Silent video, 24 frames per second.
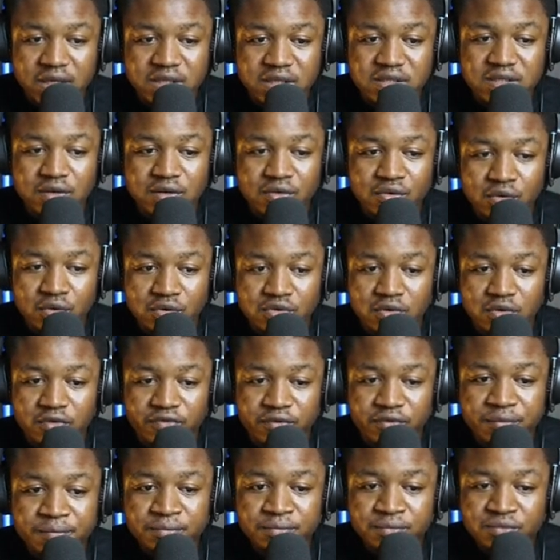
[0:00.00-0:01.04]
There's a lot
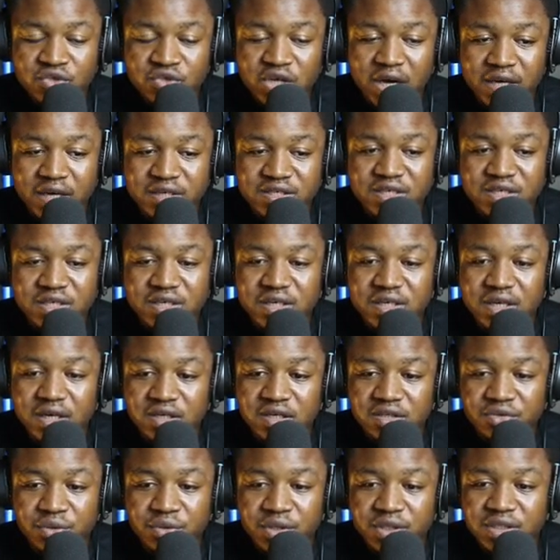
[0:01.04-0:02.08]
of action there,
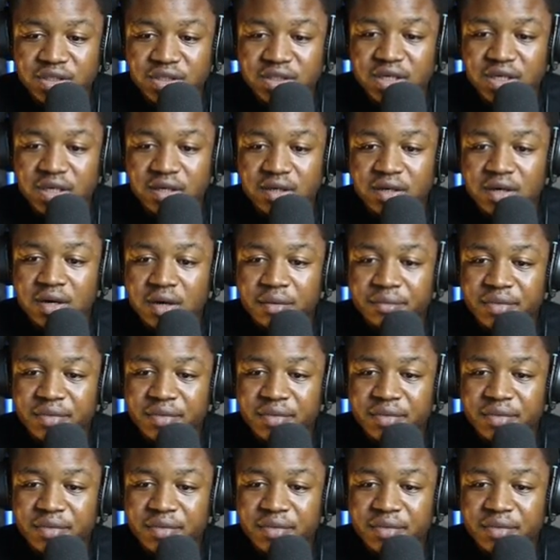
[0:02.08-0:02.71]
liquidity there.